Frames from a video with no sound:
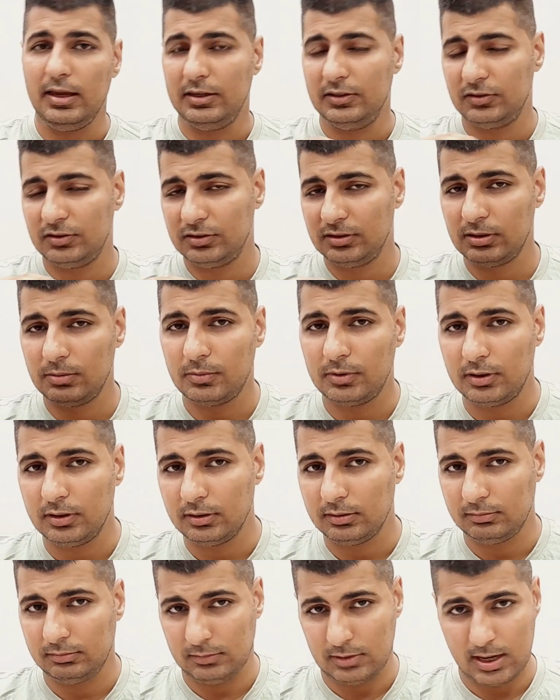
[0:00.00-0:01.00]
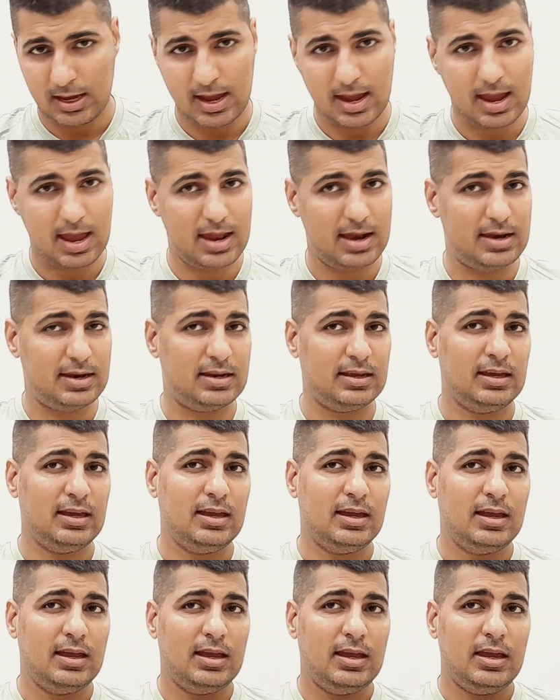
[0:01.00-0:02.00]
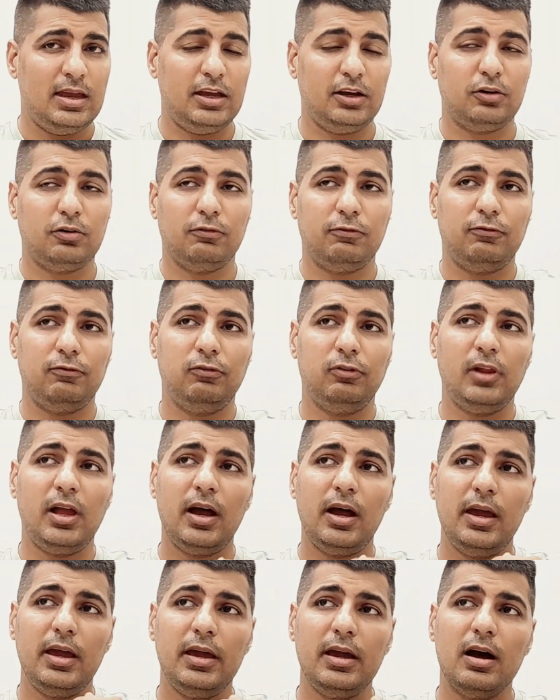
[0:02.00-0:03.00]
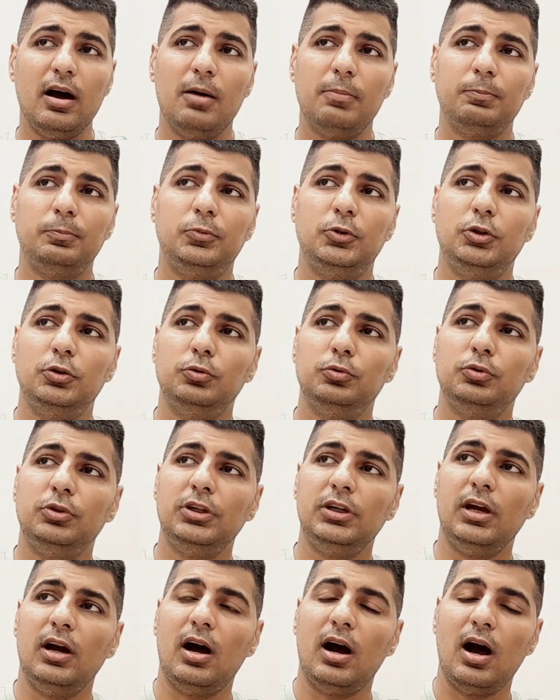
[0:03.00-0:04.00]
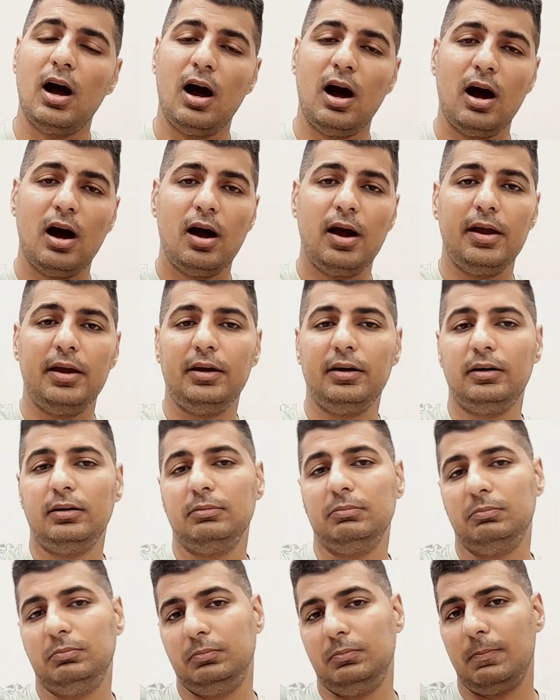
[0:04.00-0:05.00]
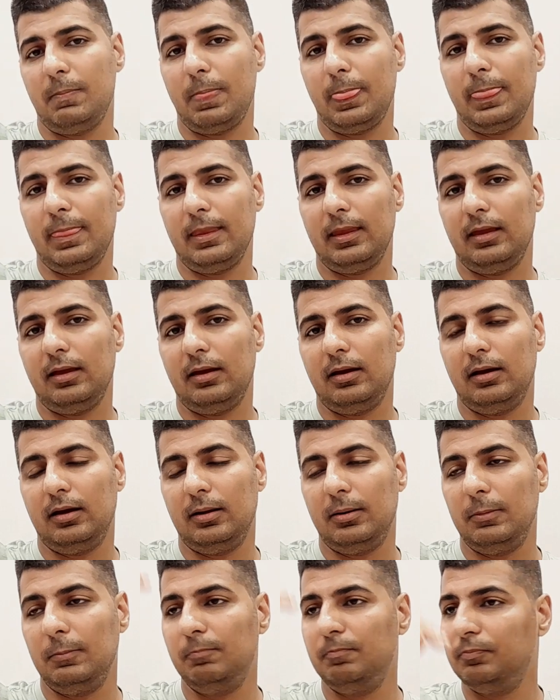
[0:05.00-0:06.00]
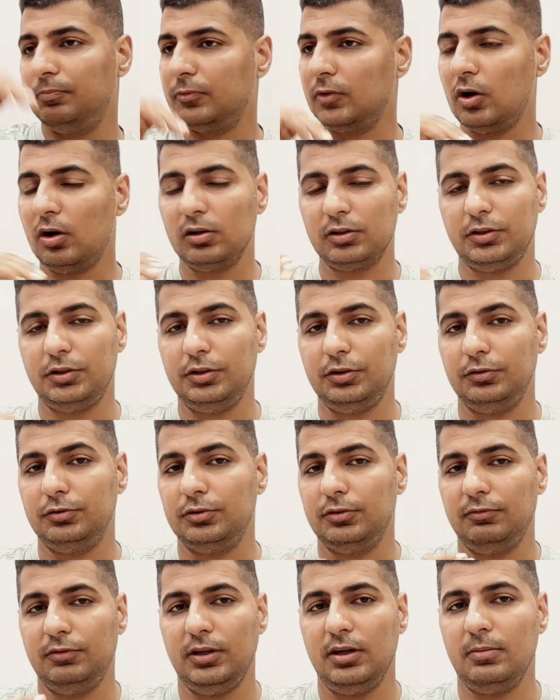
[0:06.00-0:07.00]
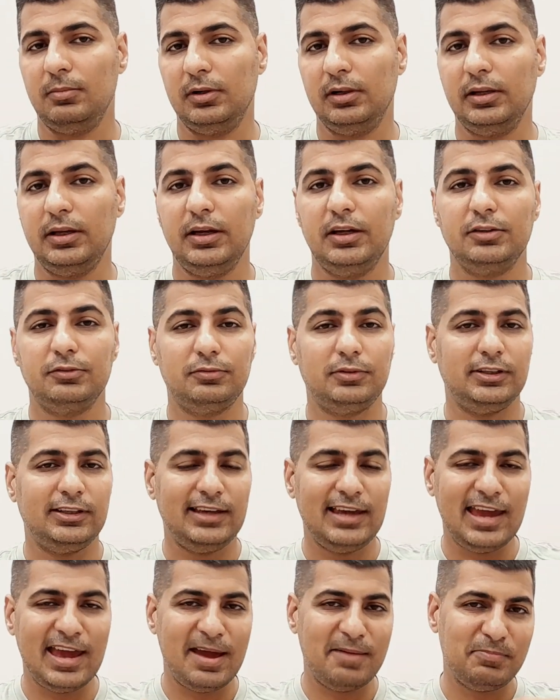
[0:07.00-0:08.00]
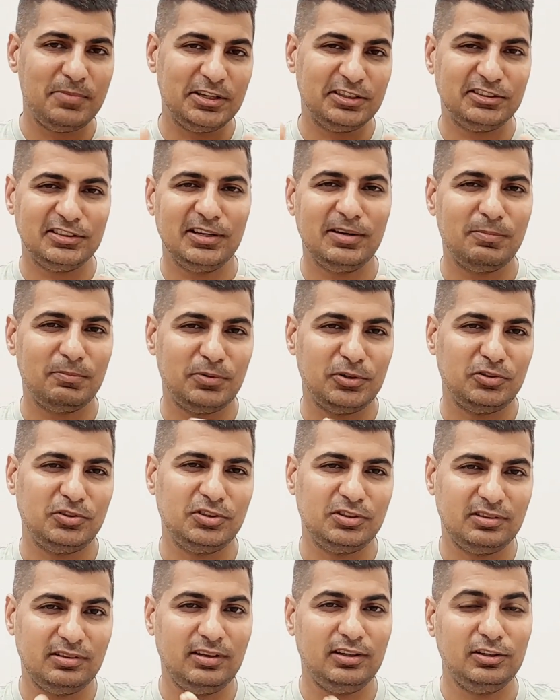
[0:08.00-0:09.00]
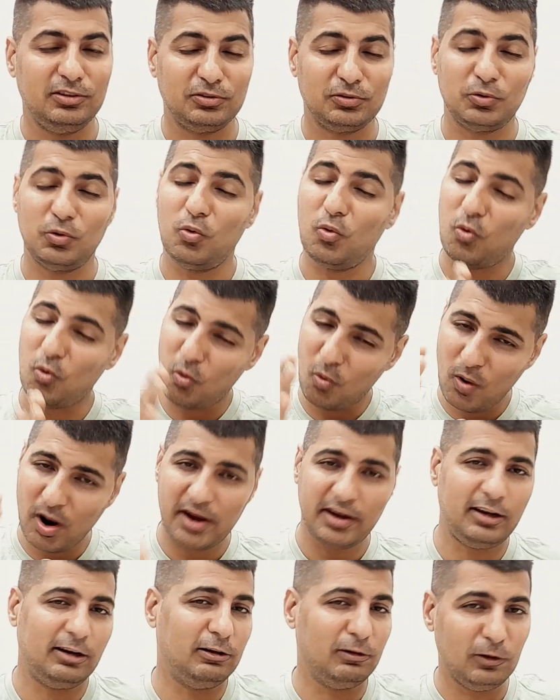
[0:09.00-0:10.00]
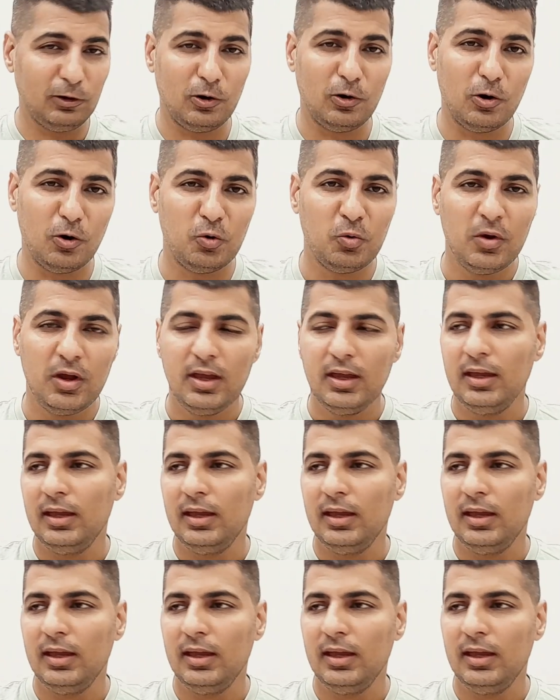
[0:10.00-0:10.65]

in summer, and it could fly up to the higher altitudes of the Himalayas where the ambient temperature is quite low.